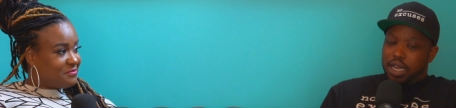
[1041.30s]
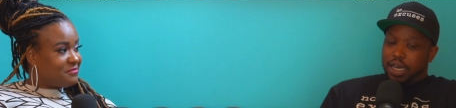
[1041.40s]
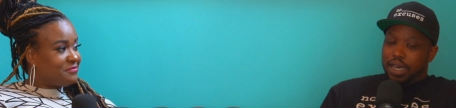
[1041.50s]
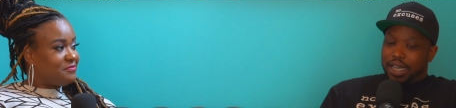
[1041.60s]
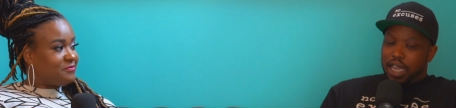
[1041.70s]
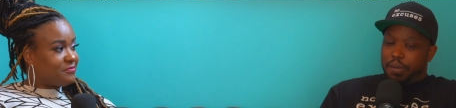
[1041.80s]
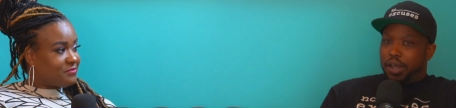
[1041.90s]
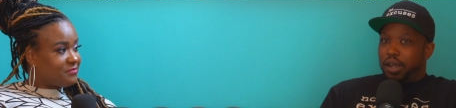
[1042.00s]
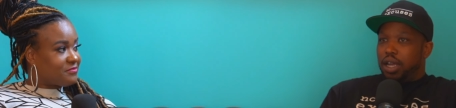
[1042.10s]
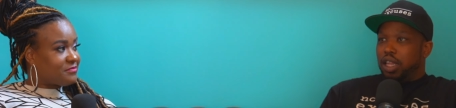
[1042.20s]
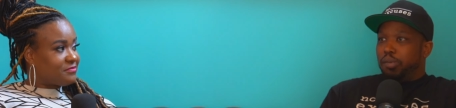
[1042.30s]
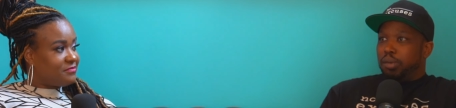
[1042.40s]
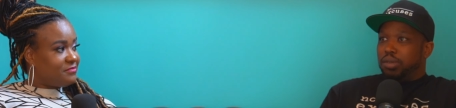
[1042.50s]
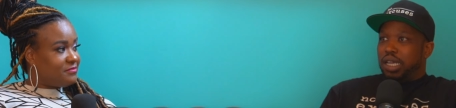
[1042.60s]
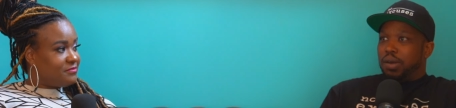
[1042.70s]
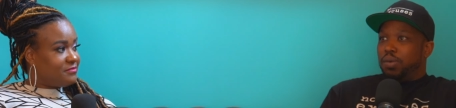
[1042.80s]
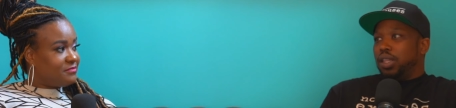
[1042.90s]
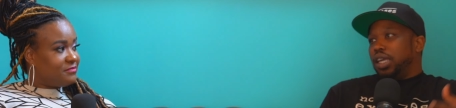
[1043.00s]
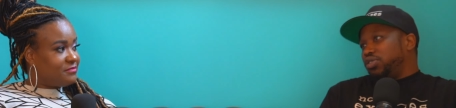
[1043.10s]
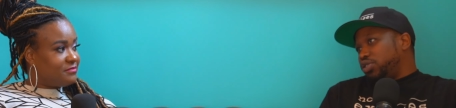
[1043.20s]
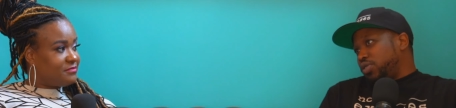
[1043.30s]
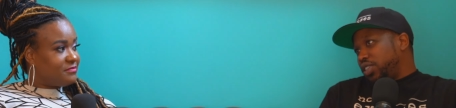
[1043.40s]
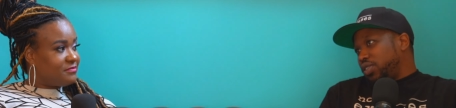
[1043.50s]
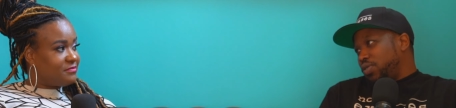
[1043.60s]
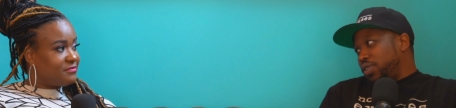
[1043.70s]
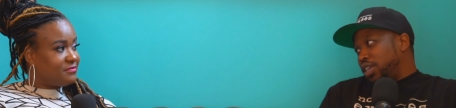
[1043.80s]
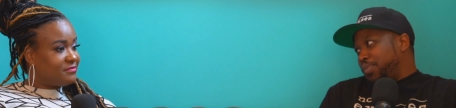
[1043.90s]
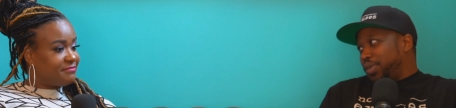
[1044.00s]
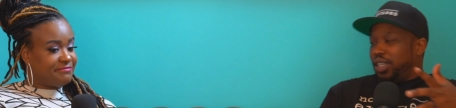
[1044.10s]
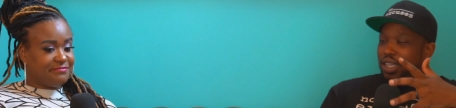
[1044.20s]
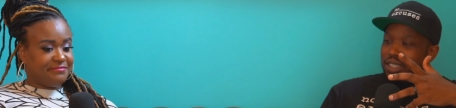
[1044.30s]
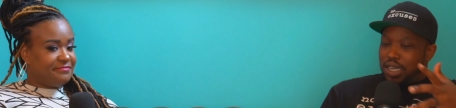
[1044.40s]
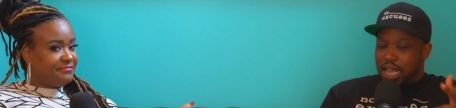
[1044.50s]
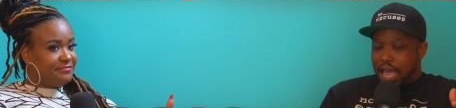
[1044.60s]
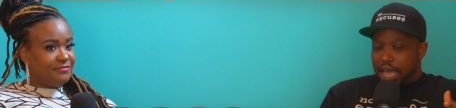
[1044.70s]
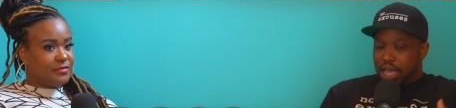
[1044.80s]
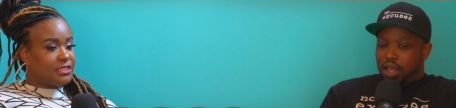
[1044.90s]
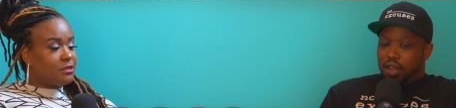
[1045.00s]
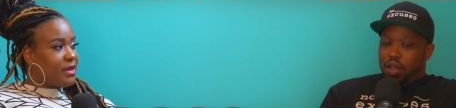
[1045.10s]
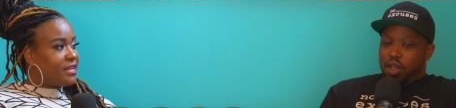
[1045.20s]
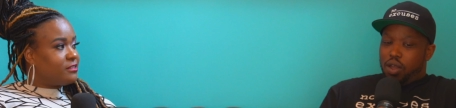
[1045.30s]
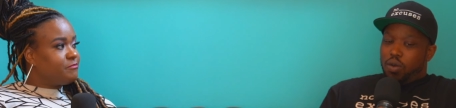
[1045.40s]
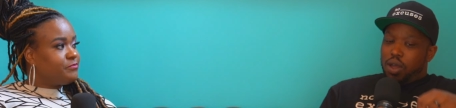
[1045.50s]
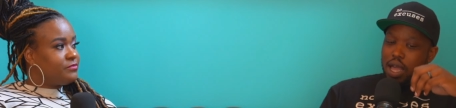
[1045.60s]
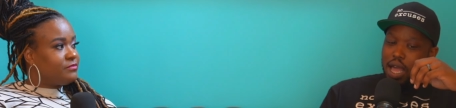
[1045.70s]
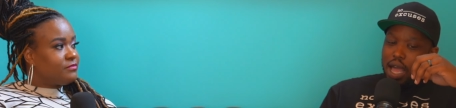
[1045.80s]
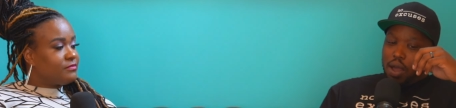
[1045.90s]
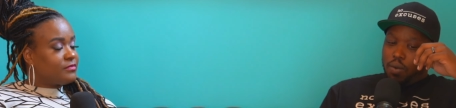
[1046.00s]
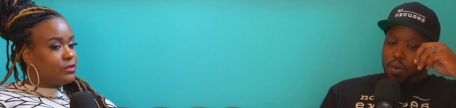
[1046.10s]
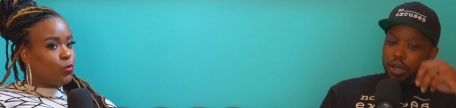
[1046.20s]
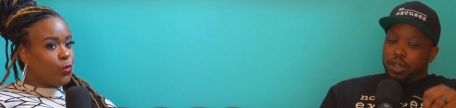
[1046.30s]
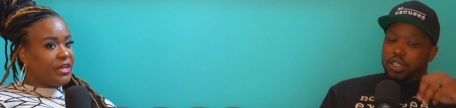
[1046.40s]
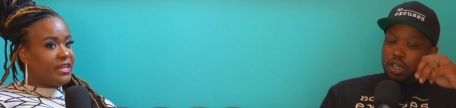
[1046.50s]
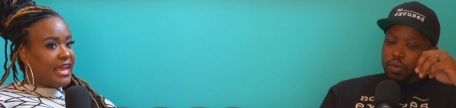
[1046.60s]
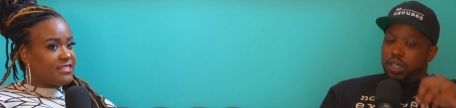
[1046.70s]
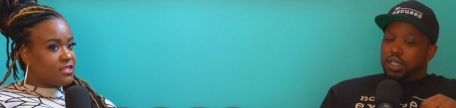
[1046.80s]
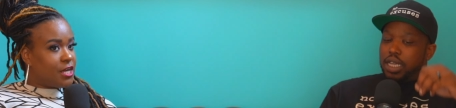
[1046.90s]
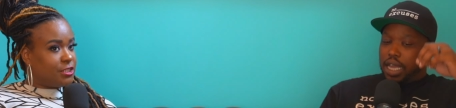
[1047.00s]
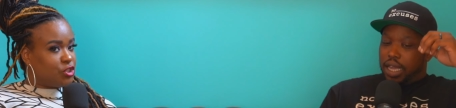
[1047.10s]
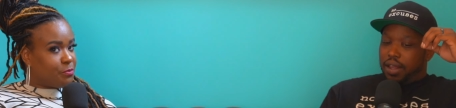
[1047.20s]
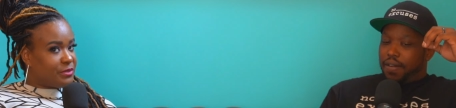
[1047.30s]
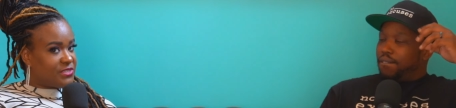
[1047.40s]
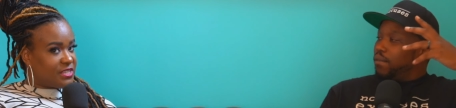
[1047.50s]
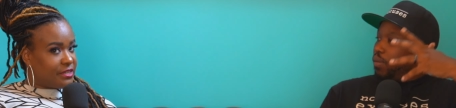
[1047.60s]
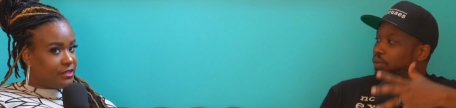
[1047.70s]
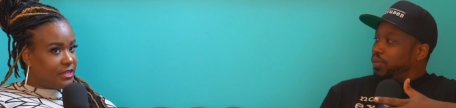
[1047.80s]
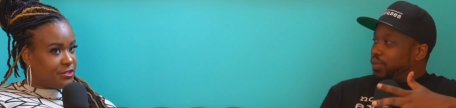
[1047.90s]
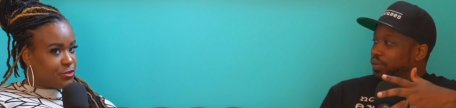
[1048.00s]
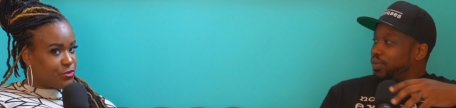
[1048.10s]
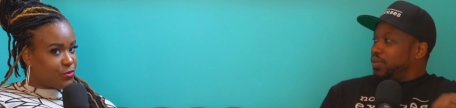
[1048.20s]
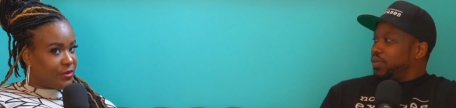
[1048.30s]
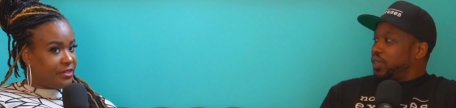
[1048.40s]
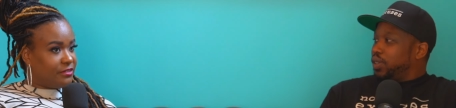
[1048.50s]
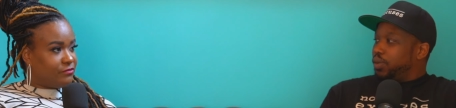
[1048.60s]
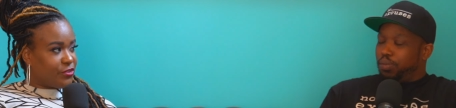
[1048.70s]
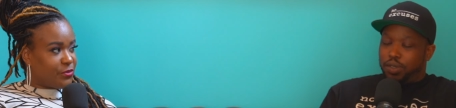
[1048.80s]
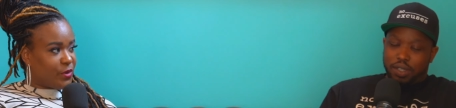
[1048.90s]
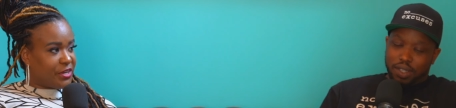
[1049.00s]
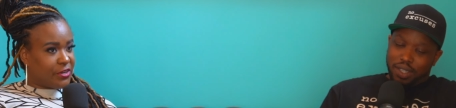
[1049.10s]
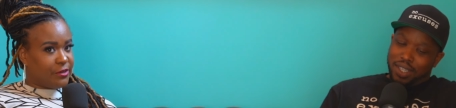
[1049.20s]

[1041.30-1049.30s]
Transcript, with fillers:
Speaker 1: and I kept hearing other people saying, "Well, the interest rates are going up, or this and that." Doesn't matter. Where do you Rent see real estate? Hundred
Speaker 2: percent interest rate for the record.